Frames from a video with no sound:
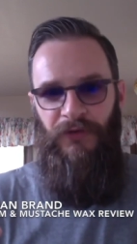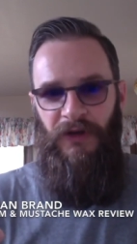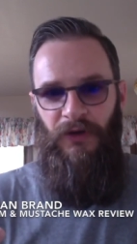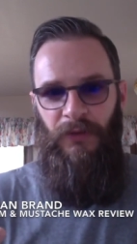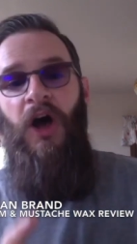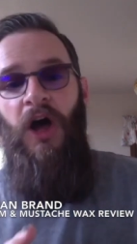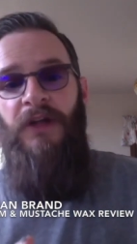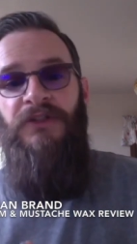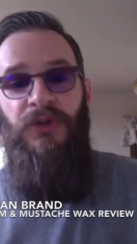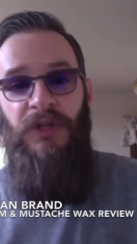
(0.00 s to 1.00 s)
finger.
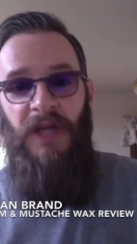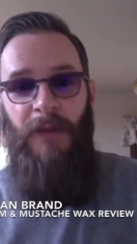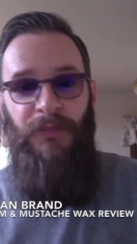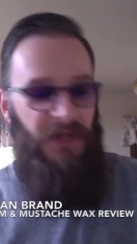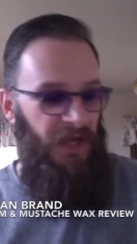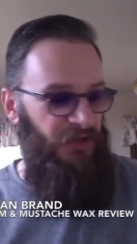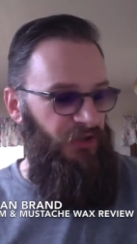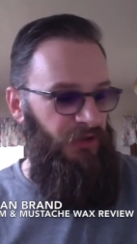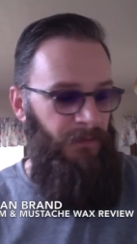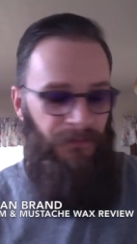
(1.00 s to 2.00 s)
On to the
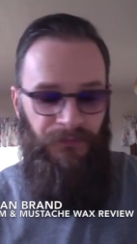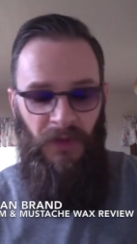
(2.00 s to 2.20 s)
application.